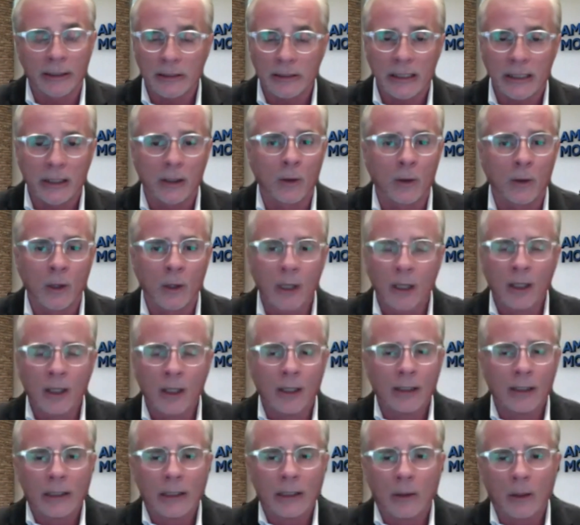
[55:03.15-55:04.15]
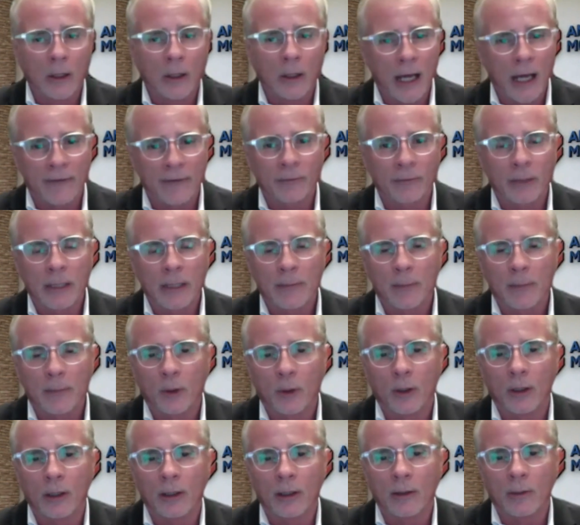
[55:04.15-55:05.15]
So, a lot of
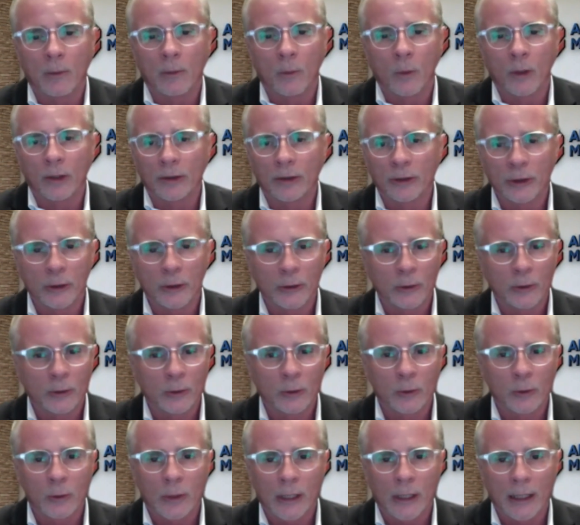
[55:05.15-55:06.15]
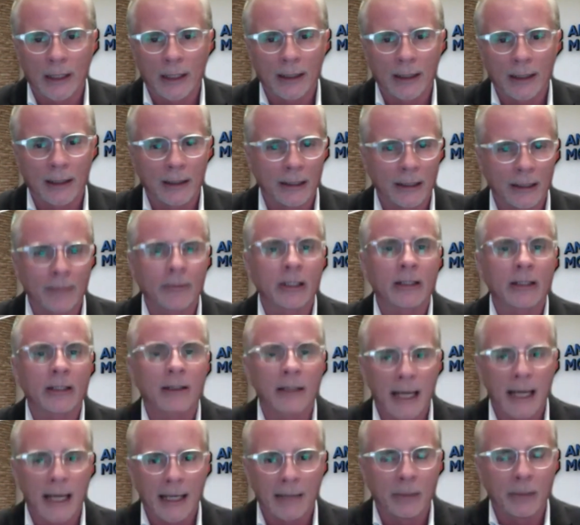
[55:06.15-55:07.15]
people will do limited
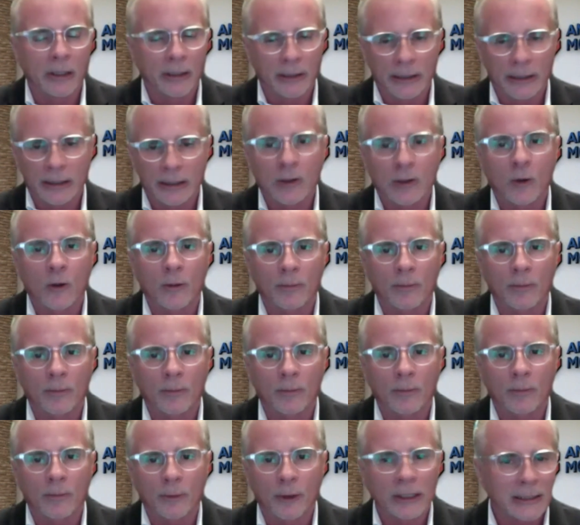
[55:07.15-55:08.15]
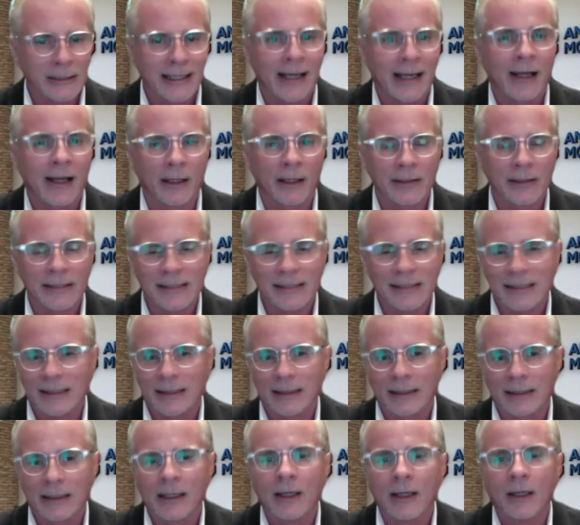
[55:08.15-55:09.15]
liability corporations,
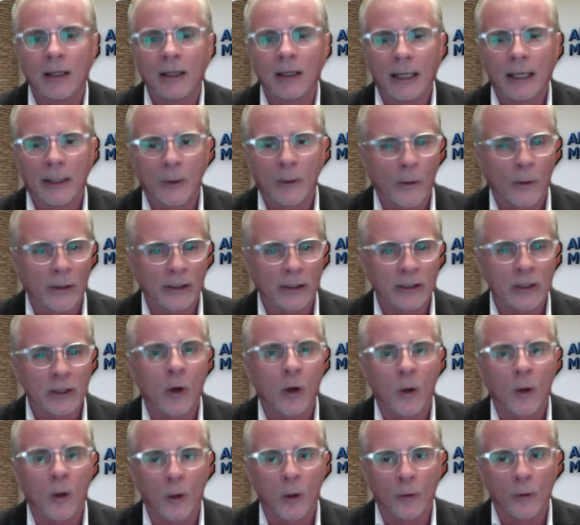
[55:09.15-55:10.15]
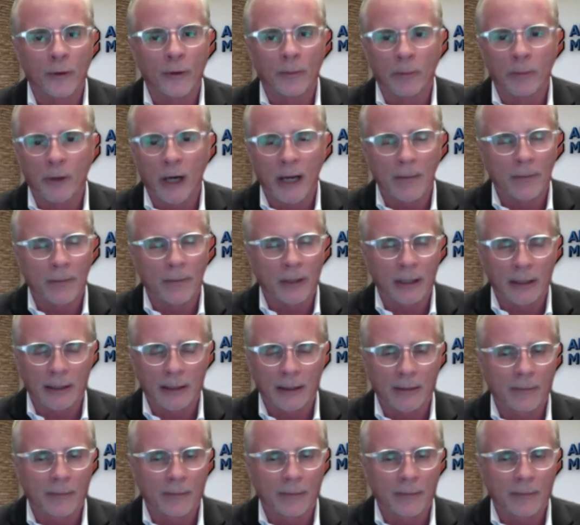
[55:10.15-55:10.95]
LLC, in order to hold the property.